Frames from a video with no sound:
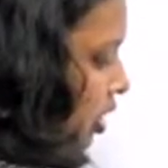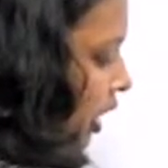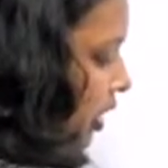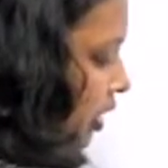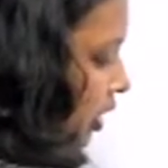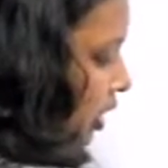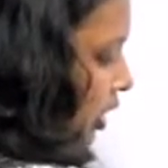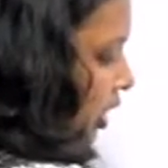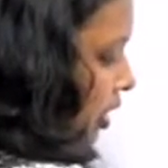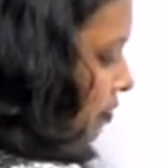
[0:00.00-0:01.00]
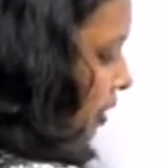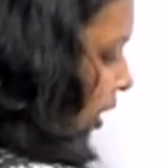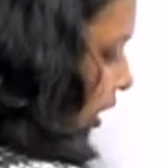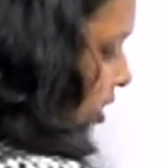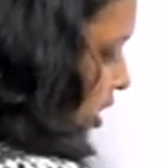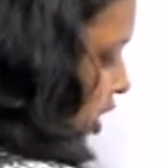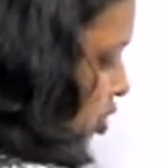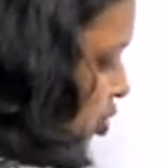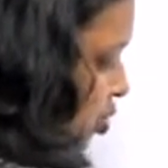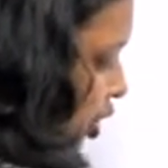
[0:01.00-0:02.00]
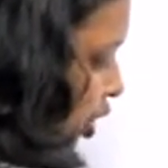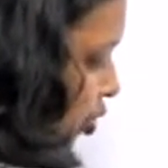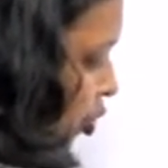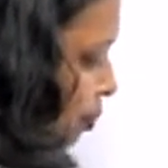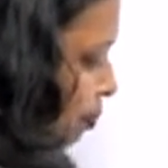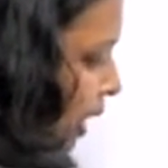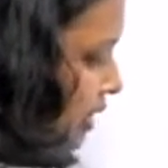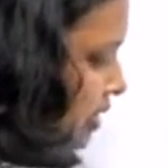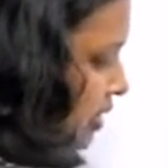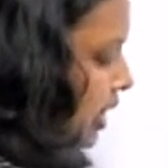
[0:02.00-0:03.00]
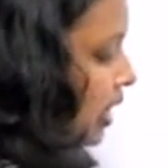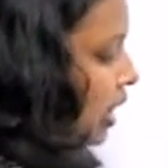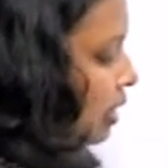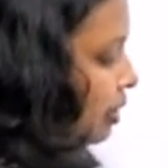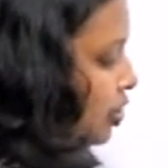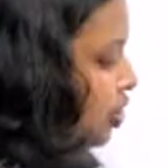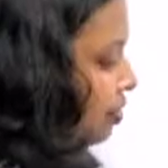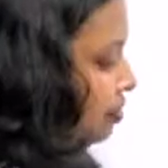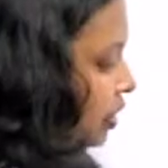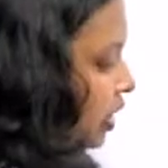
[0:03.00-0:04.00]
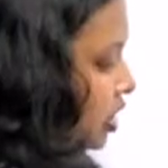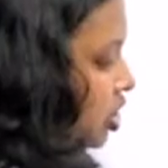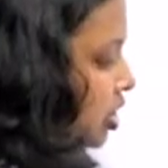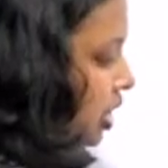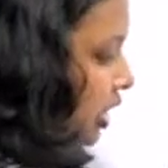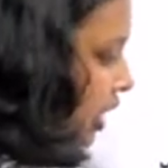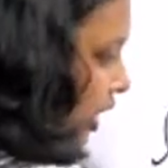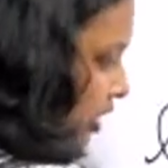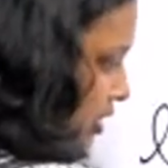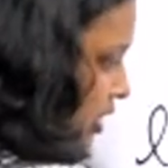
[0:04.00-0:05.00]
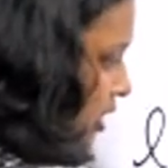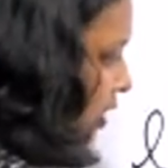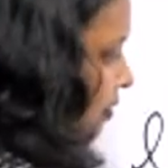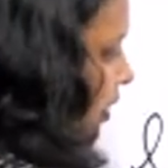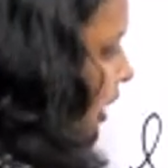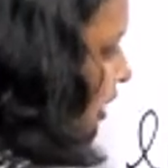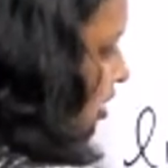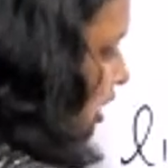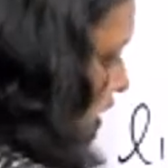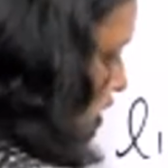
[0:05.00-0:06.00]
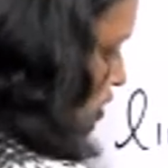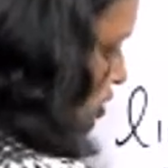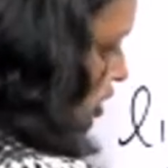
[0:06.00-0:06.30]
right, when x tends to 0 plus limits of gx when x tends to